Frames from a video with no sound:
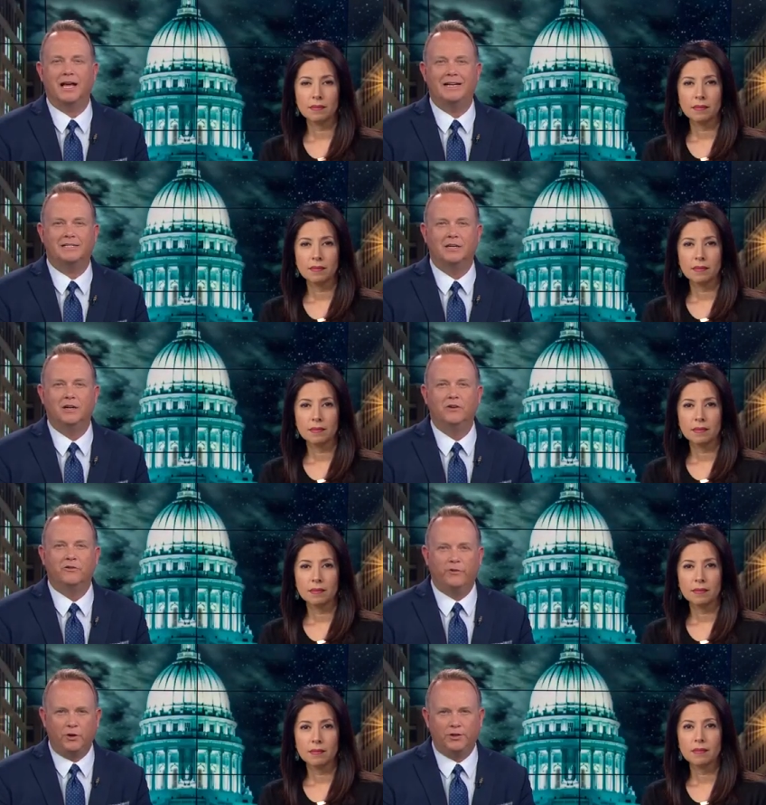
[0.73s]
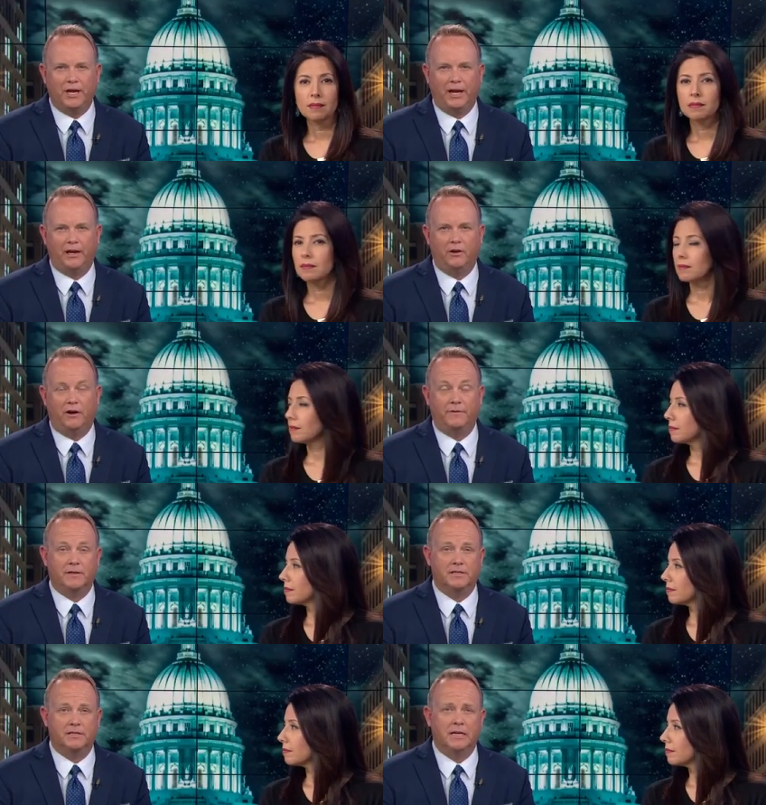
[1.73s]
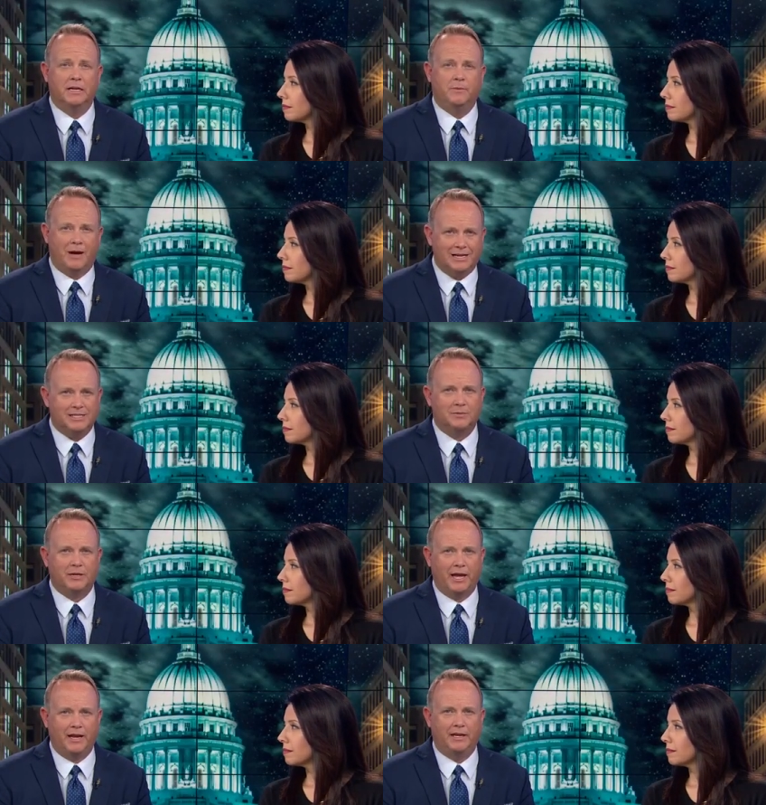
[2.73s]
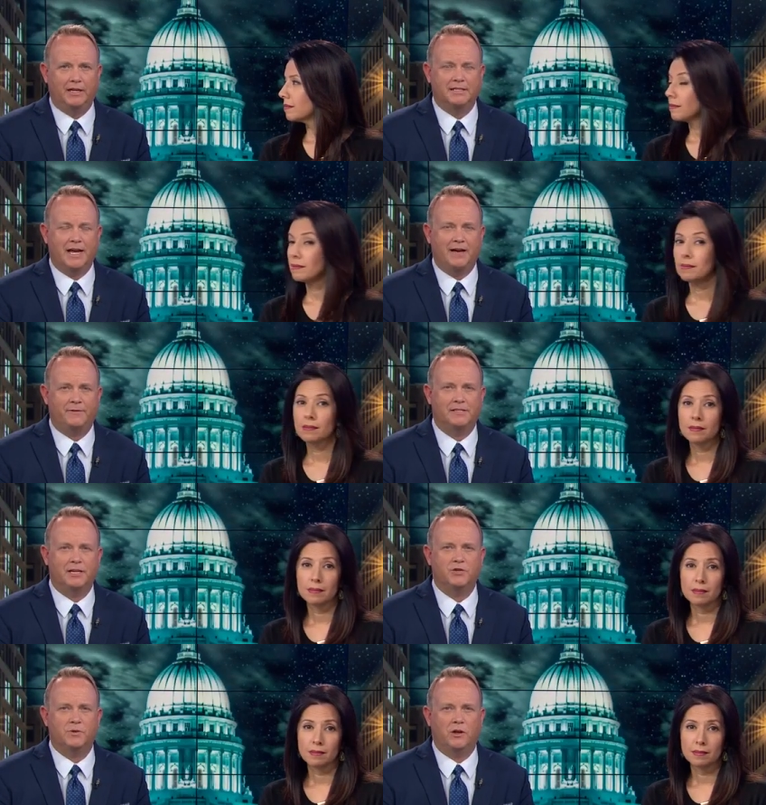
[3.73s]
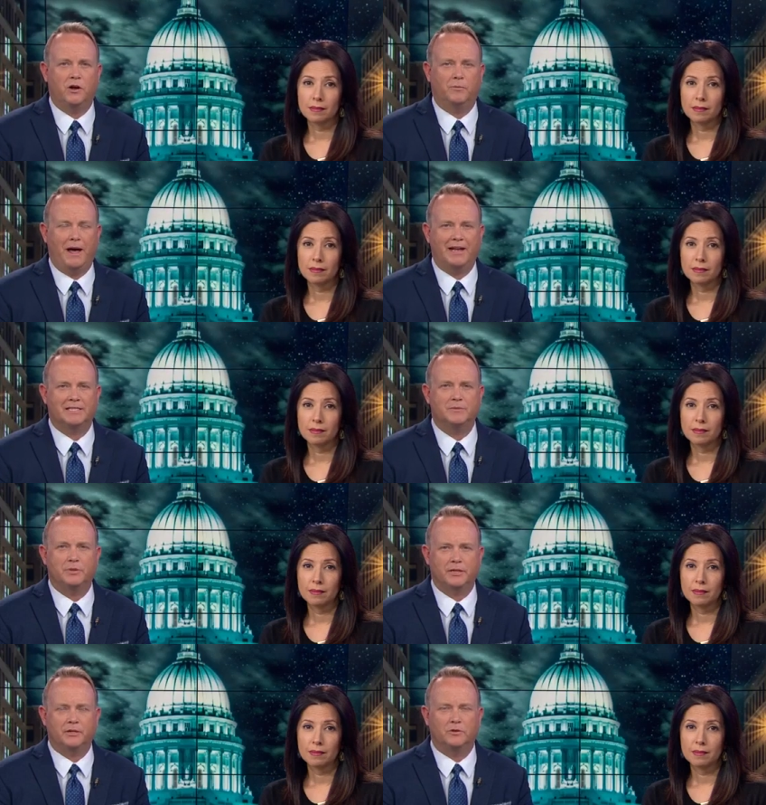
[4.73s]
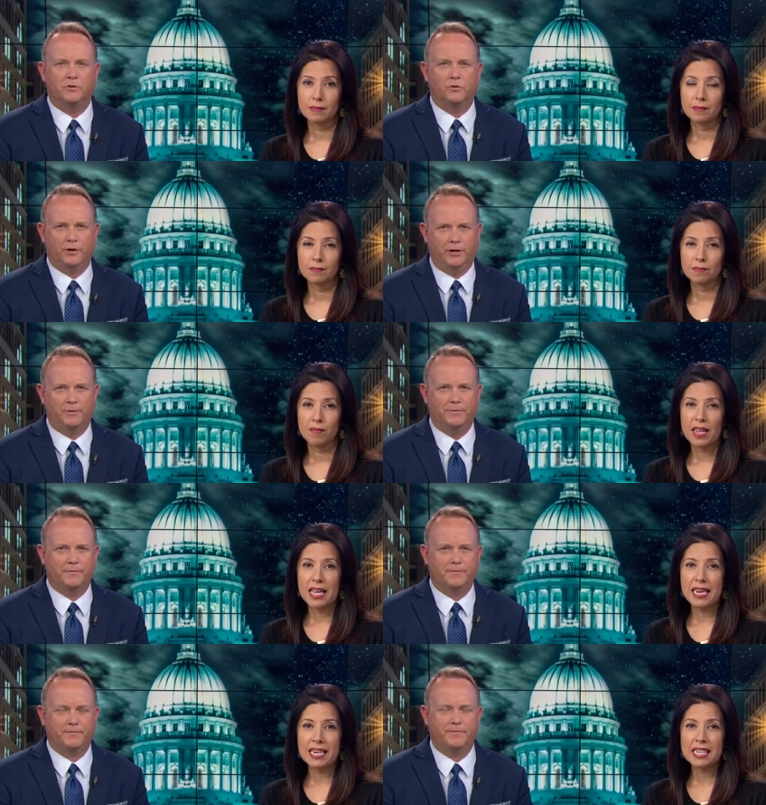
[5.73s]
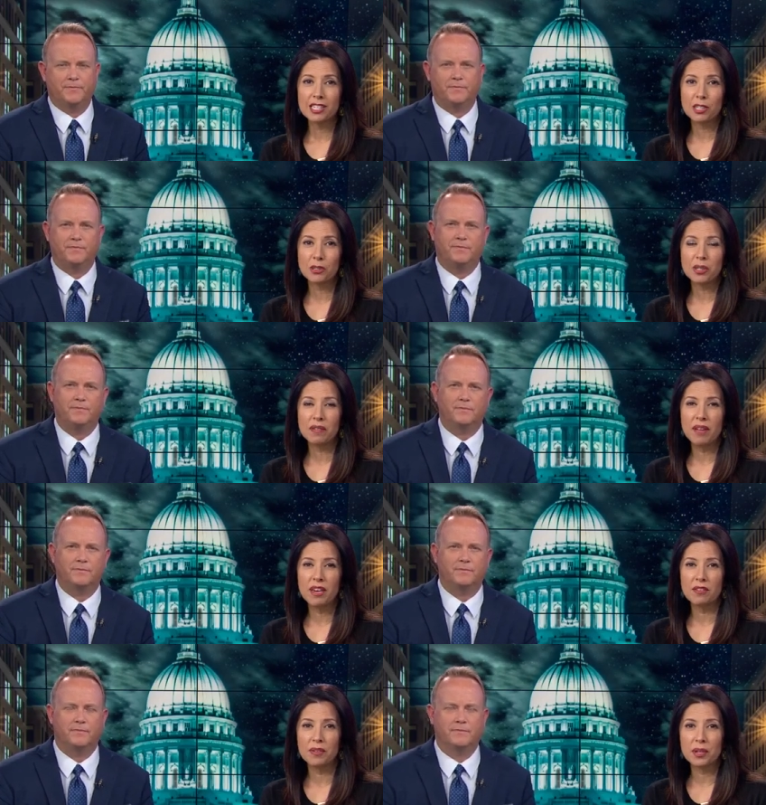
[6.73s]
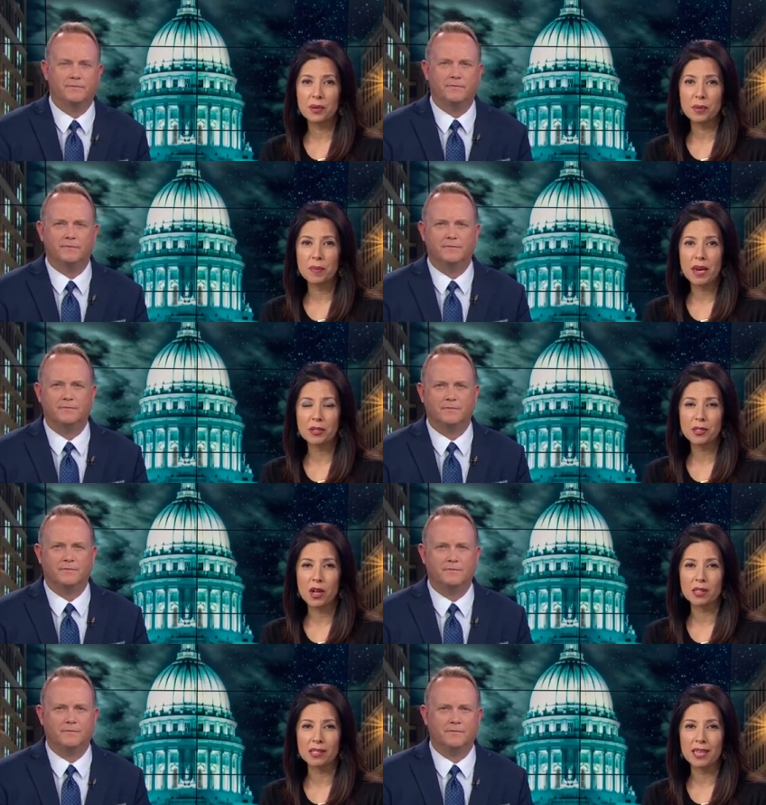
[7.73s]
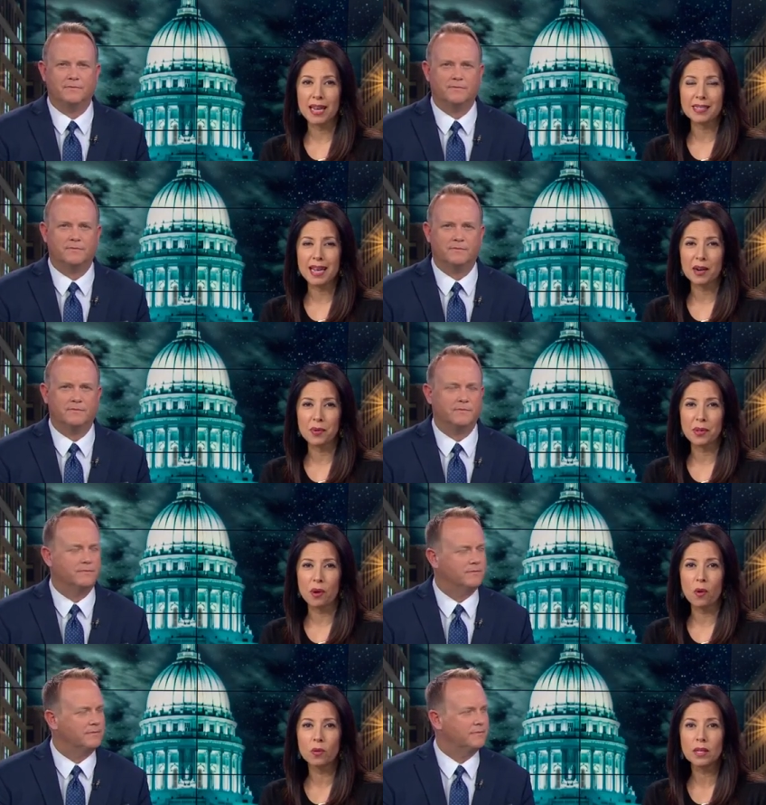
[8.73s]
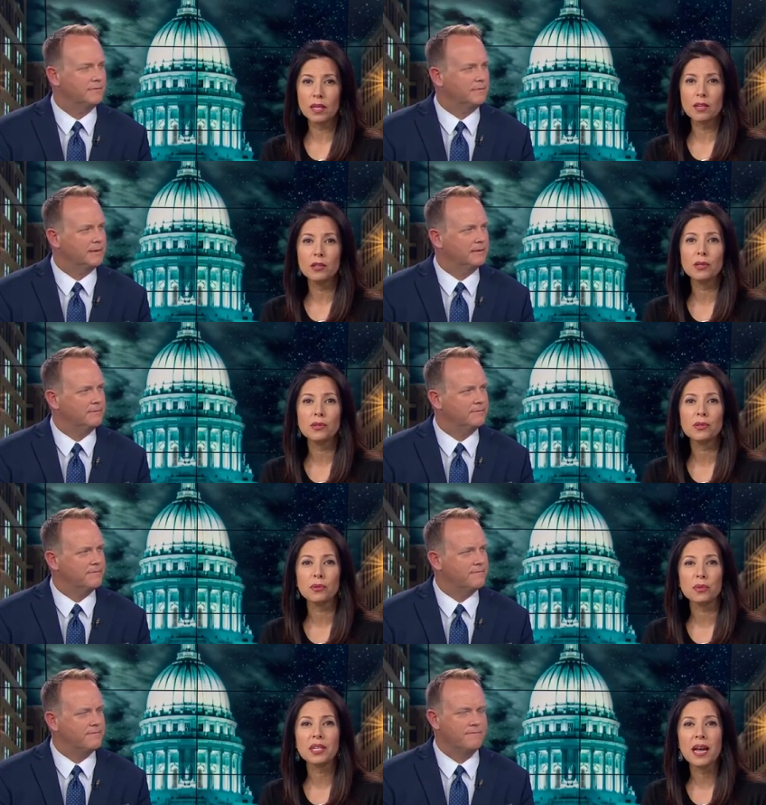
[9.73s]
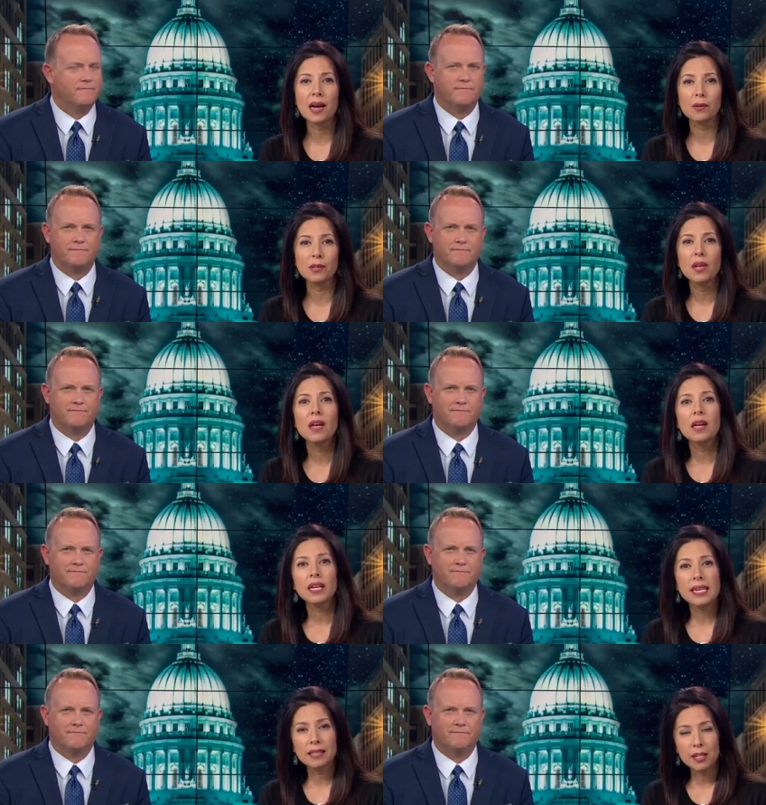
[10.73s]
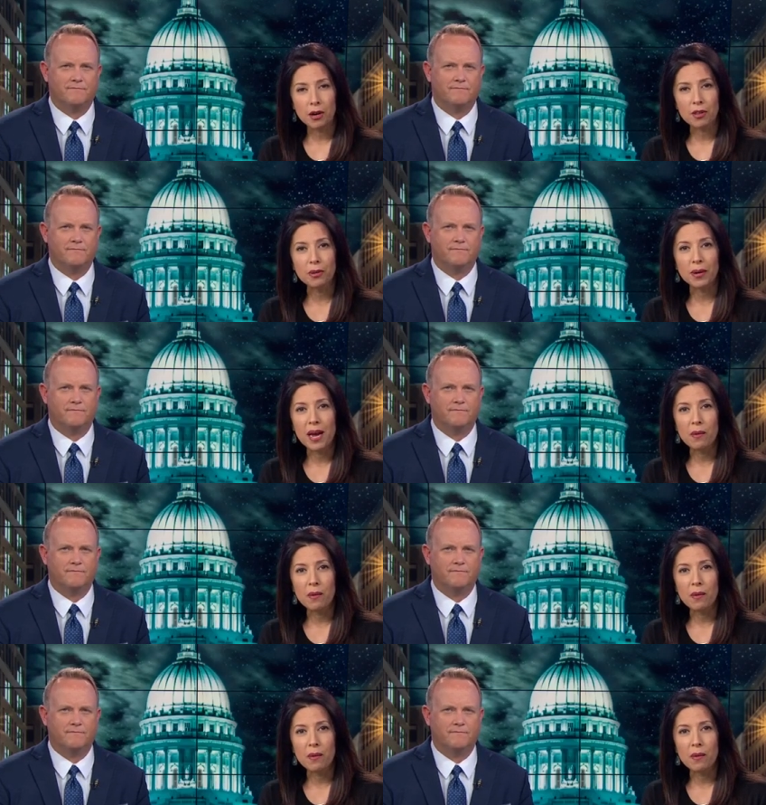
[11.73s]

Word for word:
Speaker 1: last full day in office, possibly ending his half a century long Madison political career.
Speaker 2: In an exclusive interview, Mayor Soglin sat down with only News 3 Now's Keely Arthur